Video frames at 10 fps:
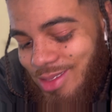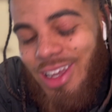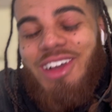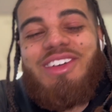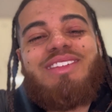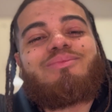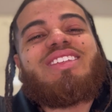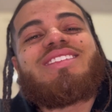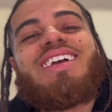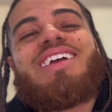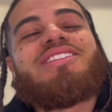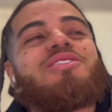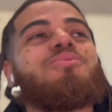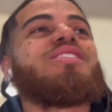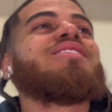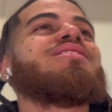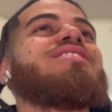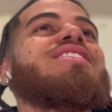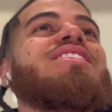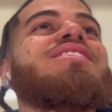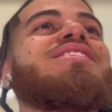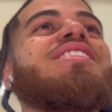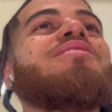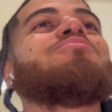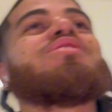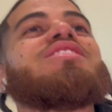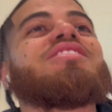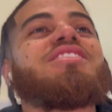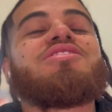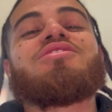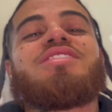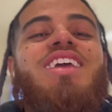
Oh, I know, bro. See, I appreciate you.